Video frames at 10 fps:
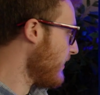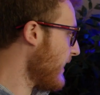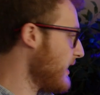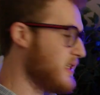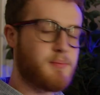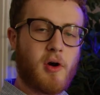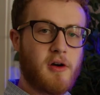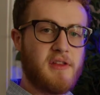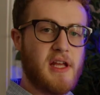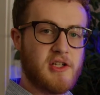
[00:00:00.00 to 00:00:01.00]
that is part
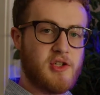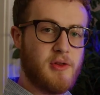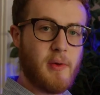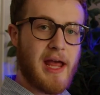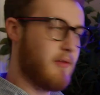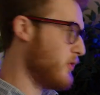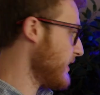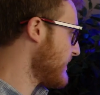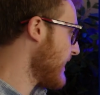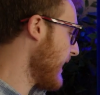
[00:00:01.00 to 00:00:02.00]
of the issue that we have
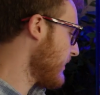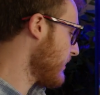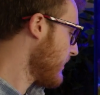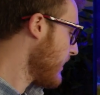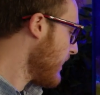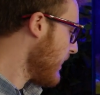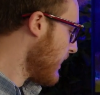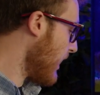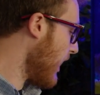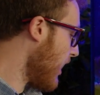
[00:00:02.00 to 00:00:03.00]
with this tank.
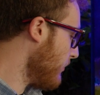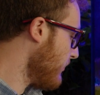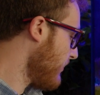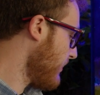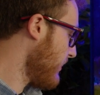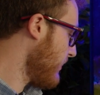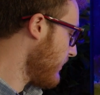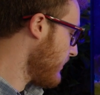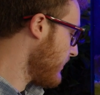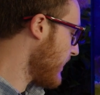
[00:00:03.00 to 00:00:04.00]

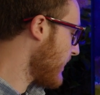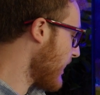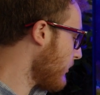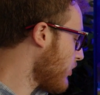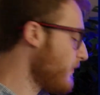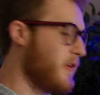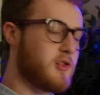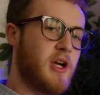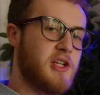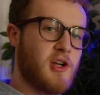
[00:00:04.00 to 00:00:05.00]
The chemical
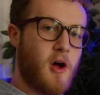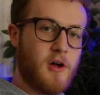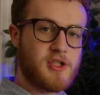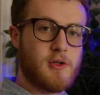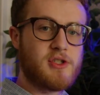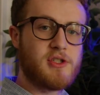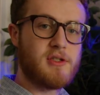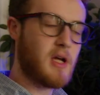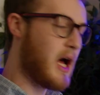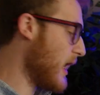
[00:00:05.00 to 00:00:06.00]
filtration also
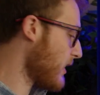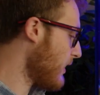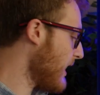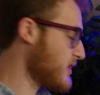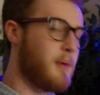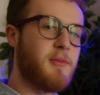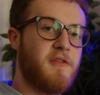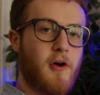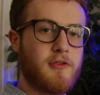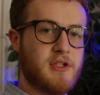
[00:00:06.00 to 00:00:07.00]
clogs up the
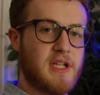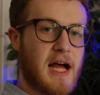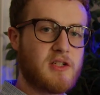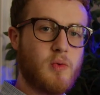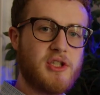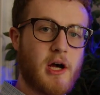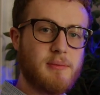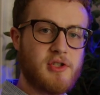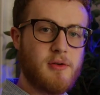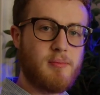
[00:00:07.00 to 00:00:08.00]
filter socks, which
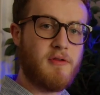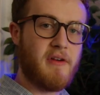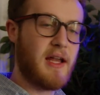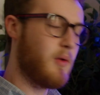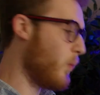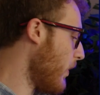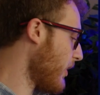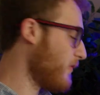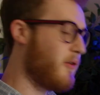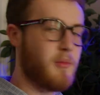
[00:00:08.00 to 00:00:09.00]
helps to prevent
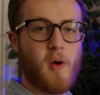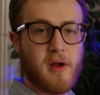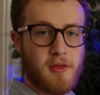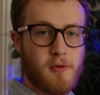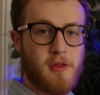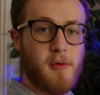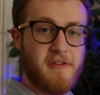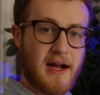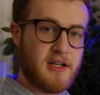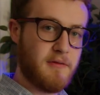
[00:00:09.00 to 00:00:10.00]
water from going through them
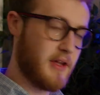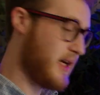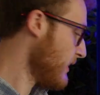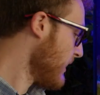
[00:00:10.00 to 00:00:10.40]
effectively.